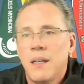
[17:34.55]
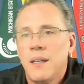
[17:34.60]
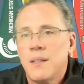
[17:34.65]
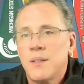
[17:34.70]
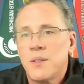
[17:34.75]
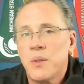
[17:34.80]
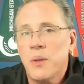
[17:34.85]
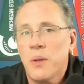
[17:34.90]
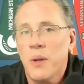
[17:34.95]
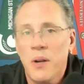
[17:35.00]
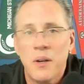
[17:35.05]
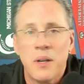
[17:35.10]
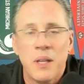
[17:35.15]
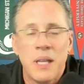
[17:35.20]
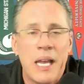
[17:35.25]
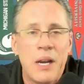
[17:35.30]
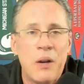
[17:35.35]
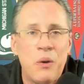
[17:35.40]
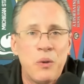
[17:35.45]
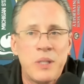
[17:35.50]
So there aren't a
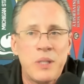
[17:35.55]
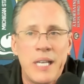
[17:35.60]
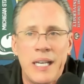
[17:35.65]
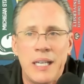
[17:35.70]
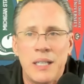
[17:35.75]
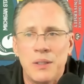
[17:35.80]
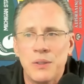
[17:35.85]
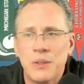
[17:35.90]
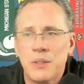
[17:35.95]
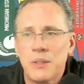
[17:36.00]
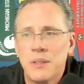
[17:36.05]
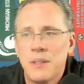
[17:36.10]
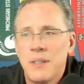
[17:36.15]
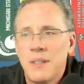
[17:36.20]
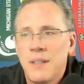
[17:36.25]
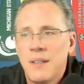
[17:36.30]
lot of hotels.